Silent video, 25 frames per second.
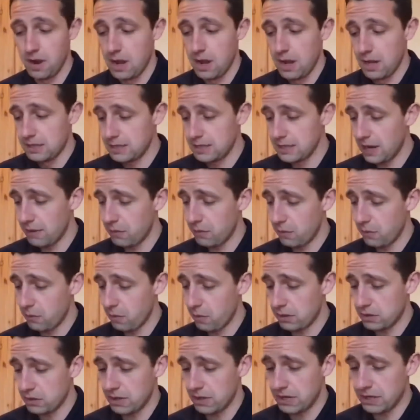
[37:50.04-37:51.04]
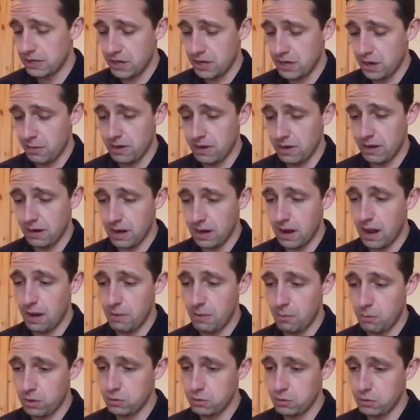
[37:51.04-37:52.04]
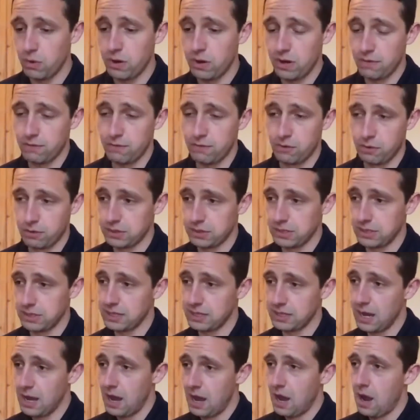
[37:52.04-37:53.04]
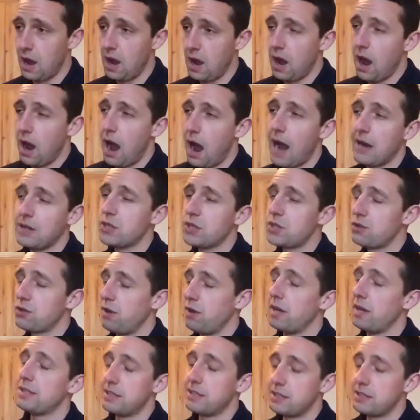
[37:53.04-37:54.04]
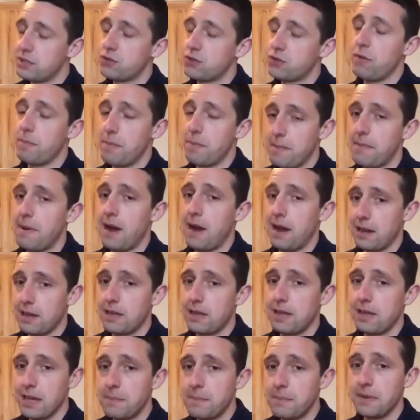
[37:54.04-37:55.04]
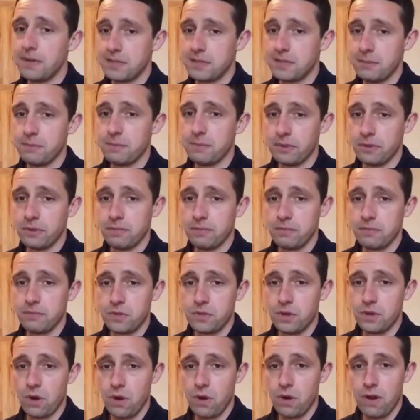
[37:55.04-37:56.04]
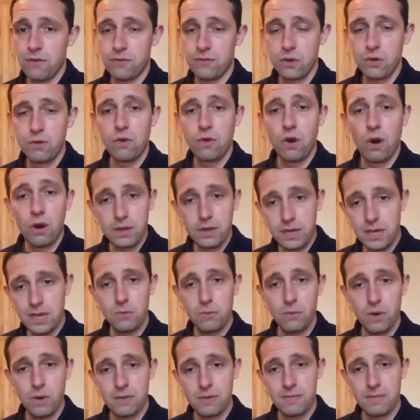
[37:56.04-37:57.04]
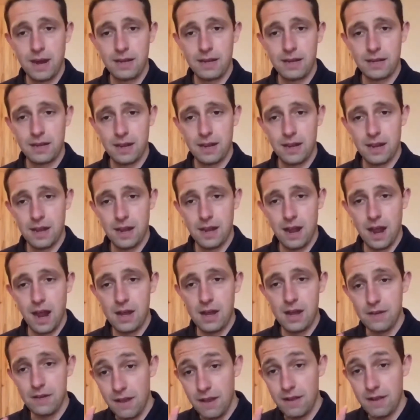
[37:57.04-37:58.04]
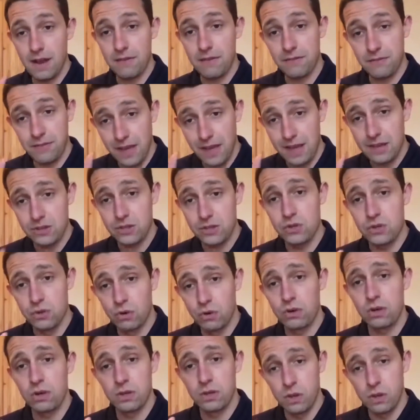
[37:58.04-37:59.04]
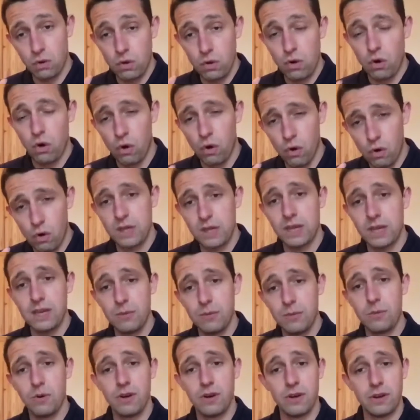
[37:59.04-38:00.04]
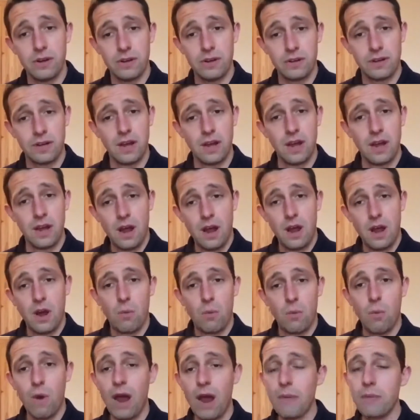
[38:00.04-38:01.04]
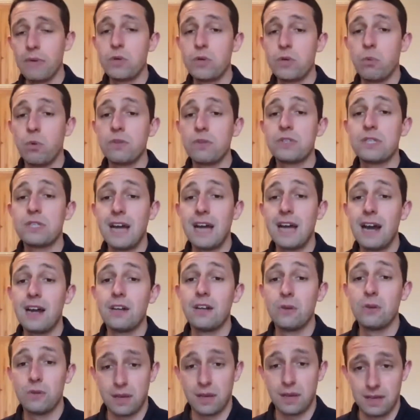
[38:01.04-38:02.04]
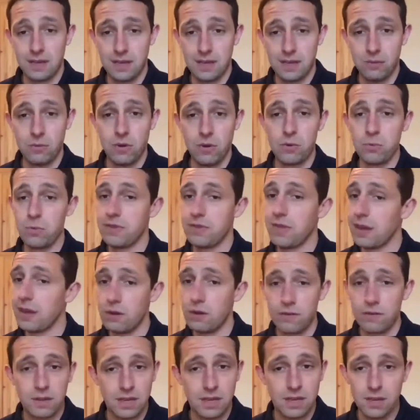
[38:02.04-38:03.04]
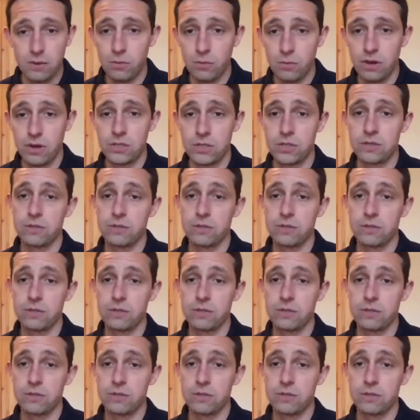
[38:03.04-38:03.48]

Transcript: together we've worked on SEO and, and, what's working for us is I just try to strip it back keep it simple yeah. so if you've got a keyword absolutely. Mike absolutely and if that's your your core keyword why would you want to dilute that keyword with any other keywords